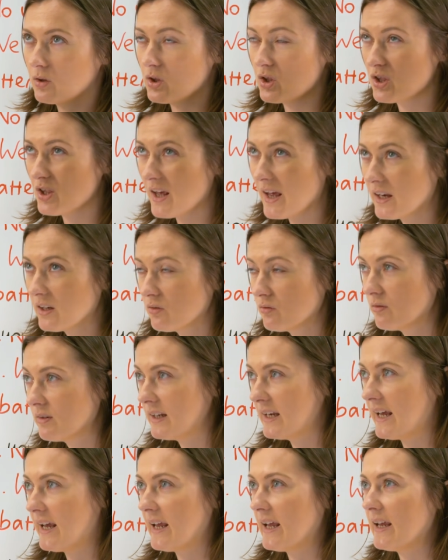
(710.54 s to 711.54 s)

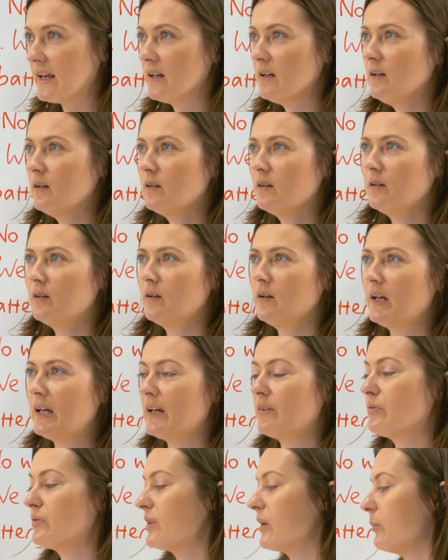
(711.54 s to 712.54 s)
Generally,
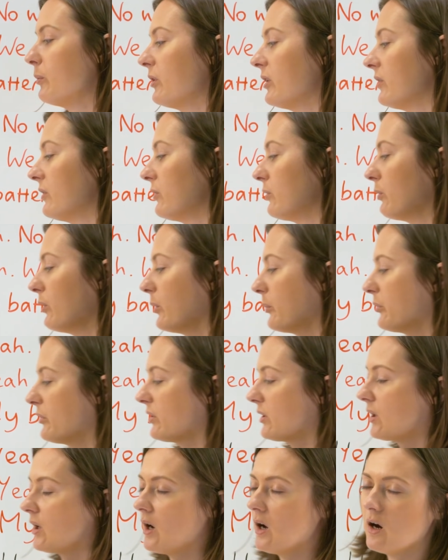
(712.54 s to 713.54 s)
if someone swaps
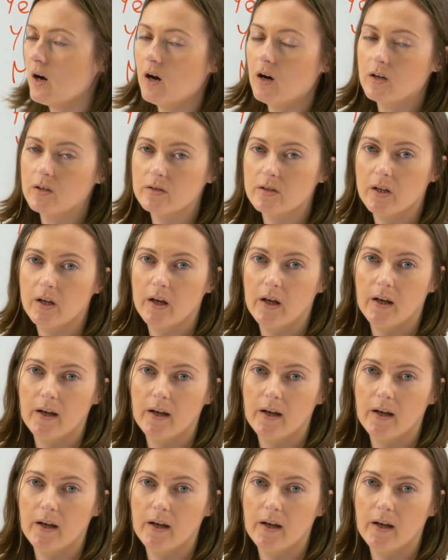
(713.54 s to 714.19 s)
a card,